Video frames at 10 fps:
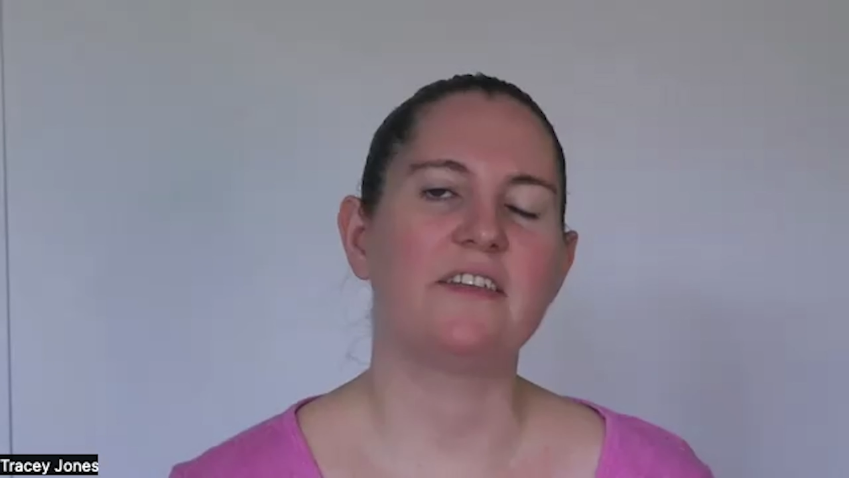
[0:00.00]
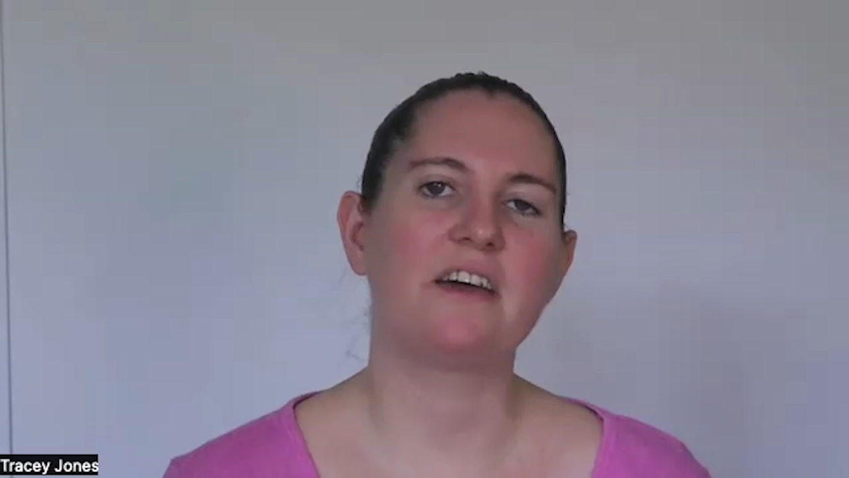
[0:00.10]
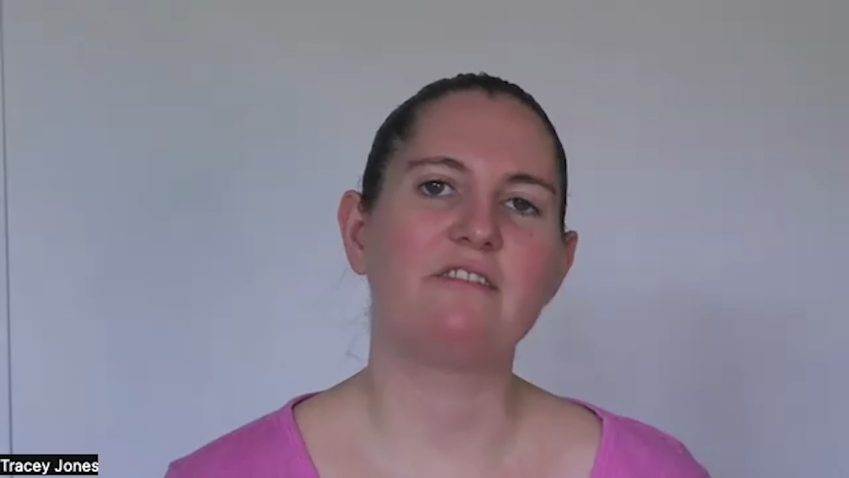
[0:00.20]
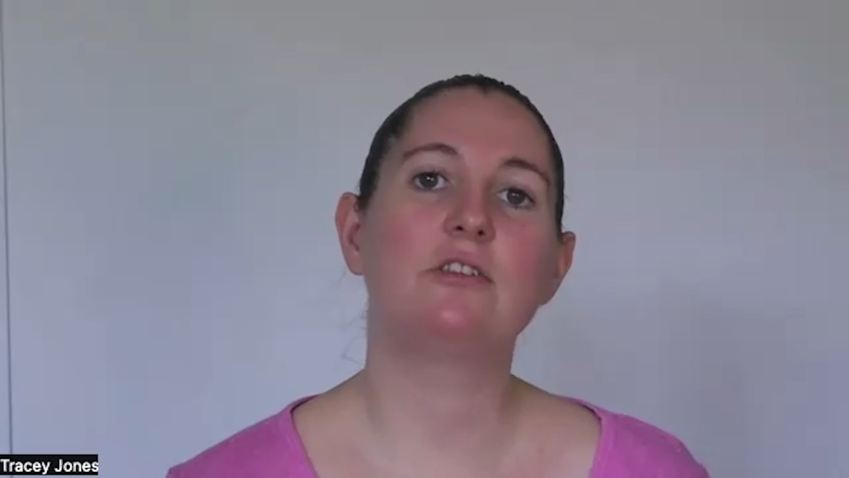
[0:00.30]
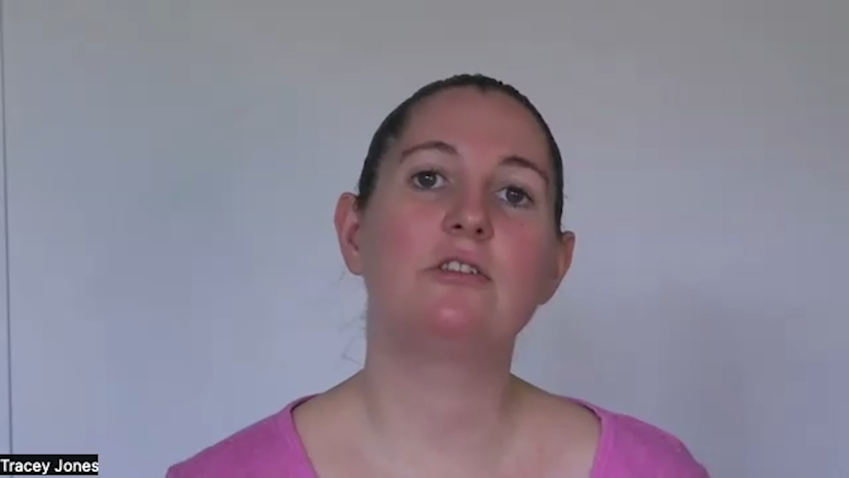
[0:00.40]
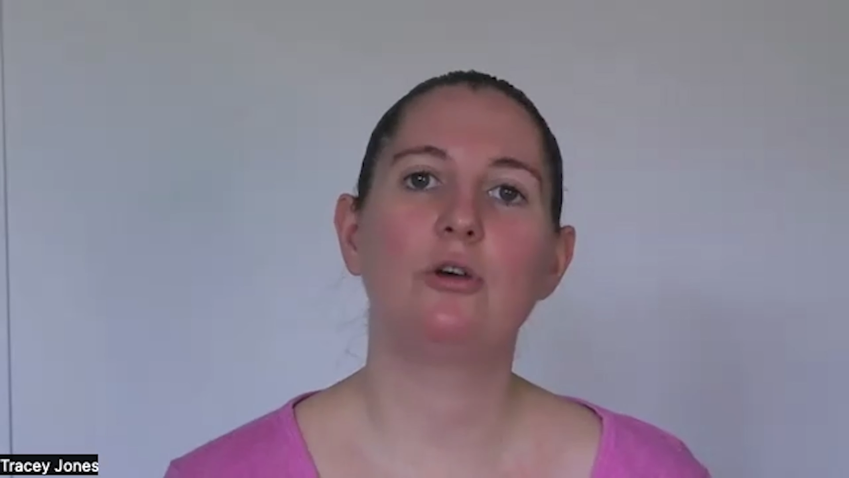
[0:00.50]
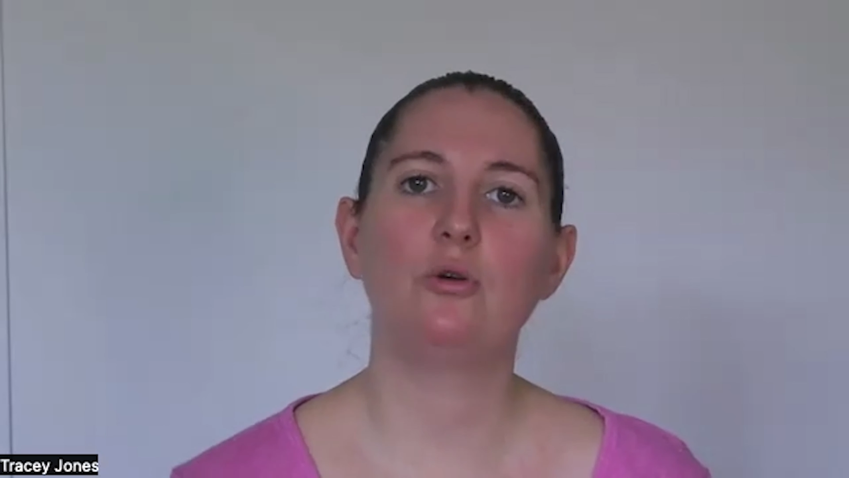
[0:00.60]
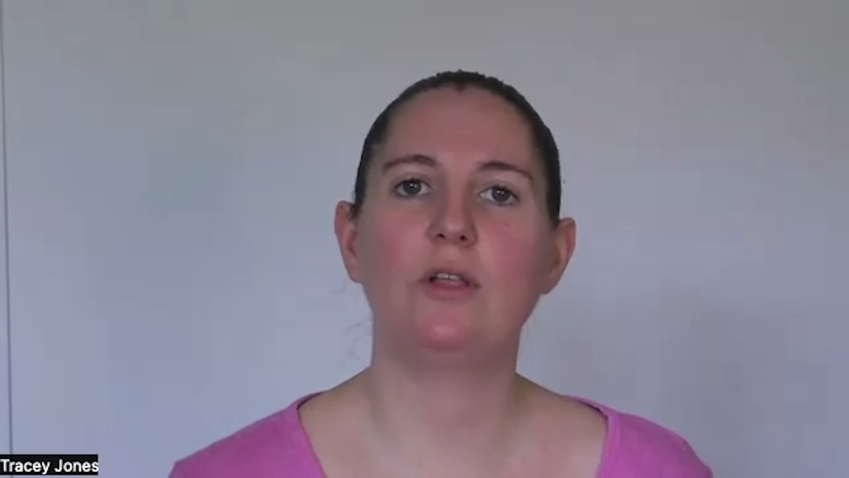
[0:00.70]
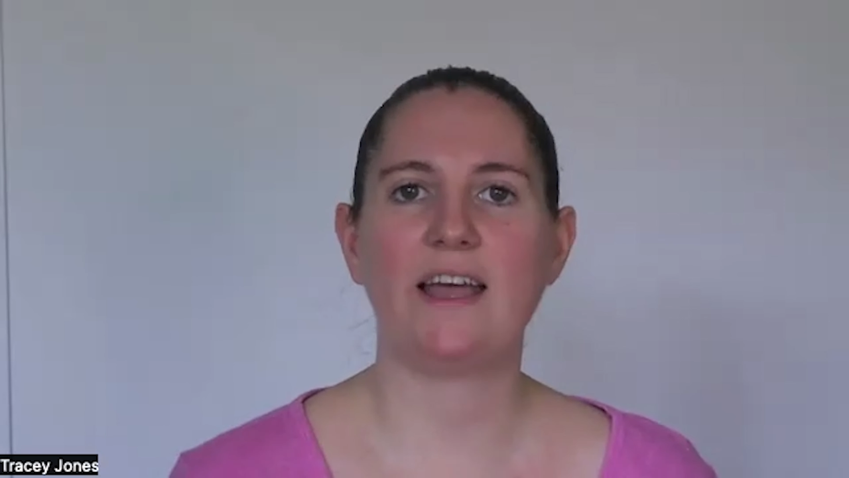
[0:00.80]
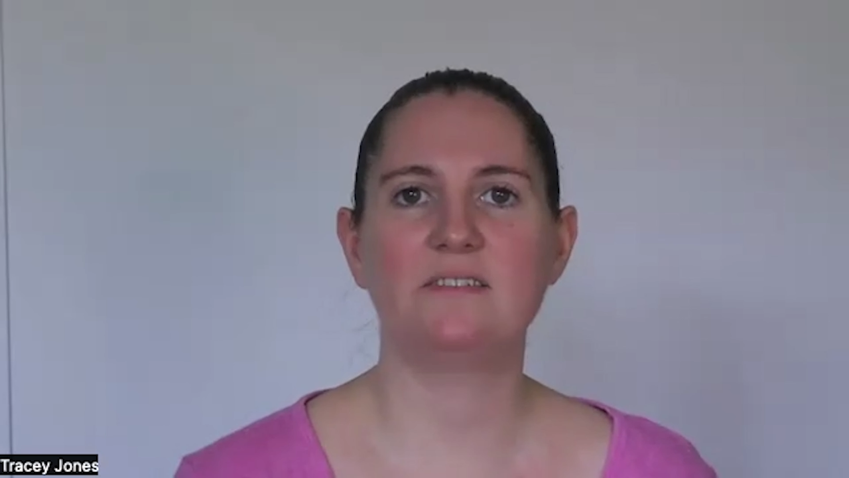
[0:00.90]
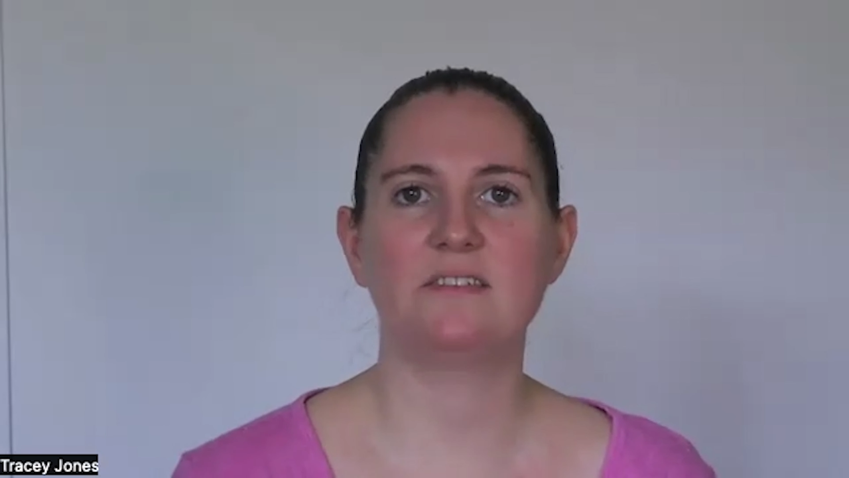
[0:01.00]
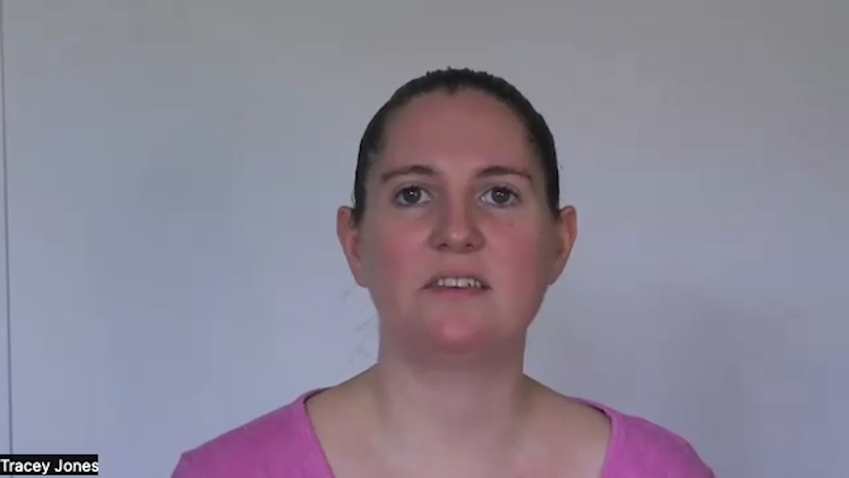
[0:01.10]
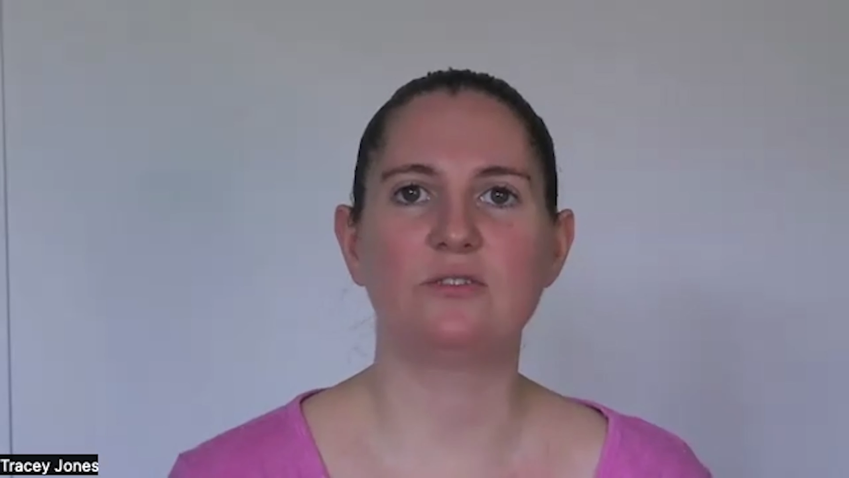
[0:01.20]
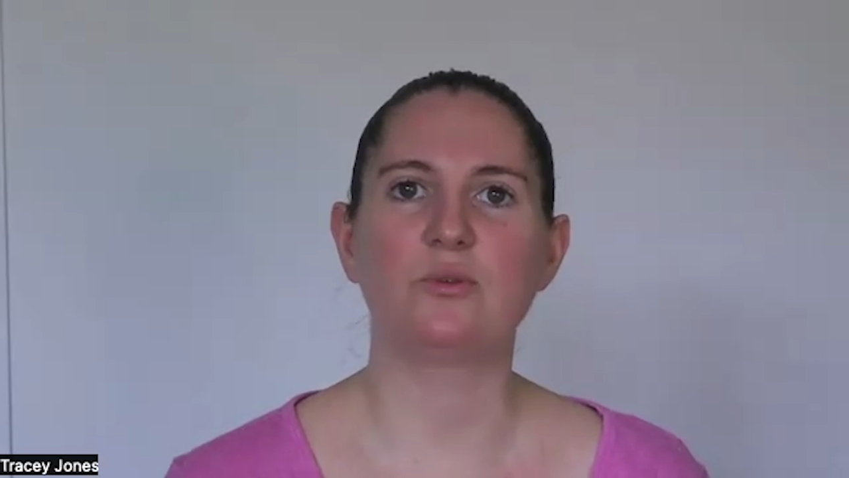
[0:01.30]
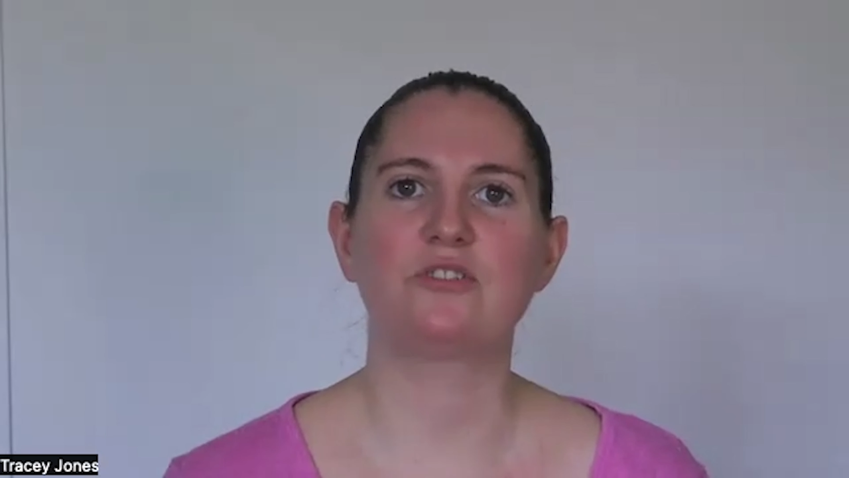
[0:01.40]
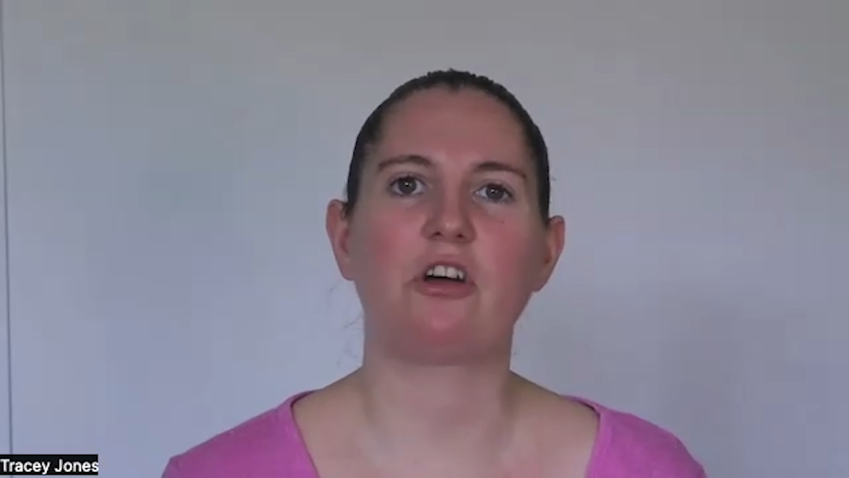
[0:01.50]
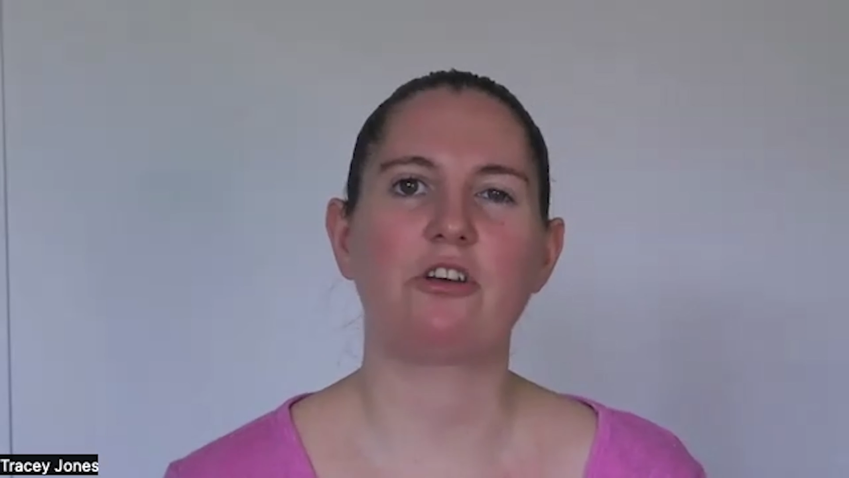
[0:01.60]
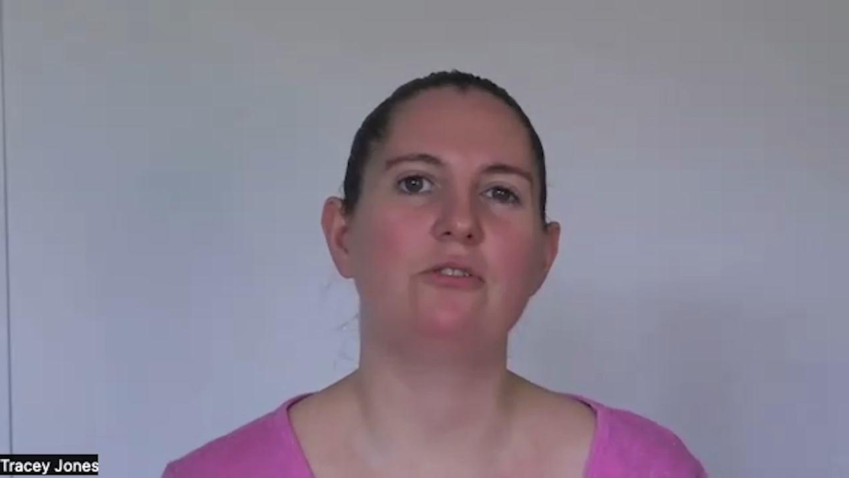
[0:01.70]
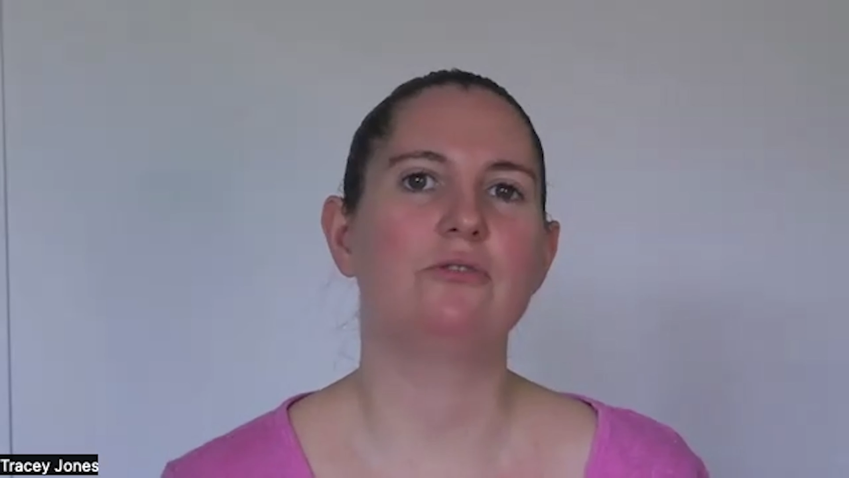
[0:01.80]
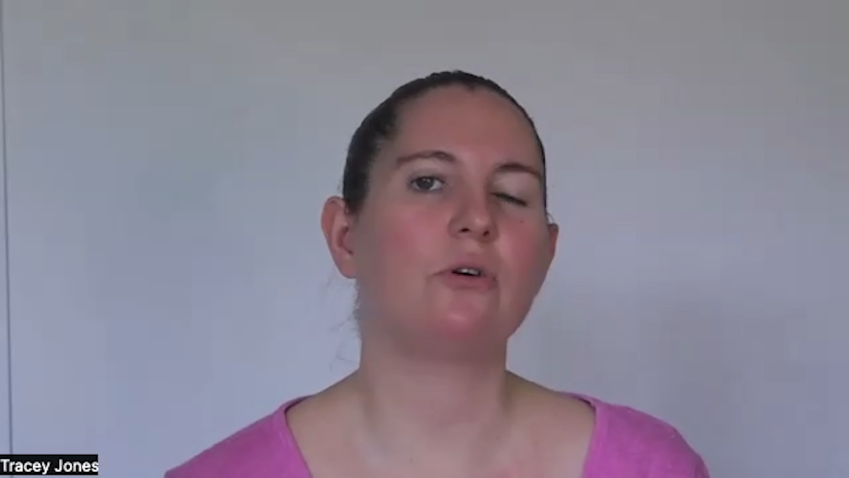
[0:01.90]
there are two lenses which
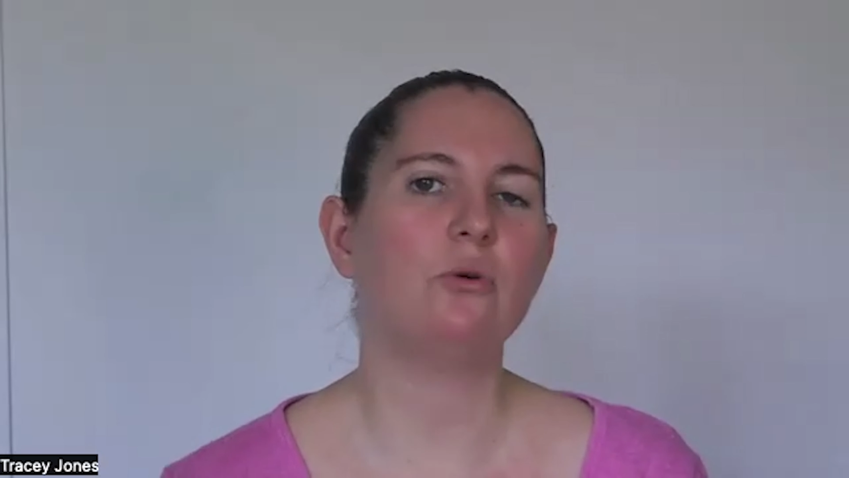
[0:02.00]
I use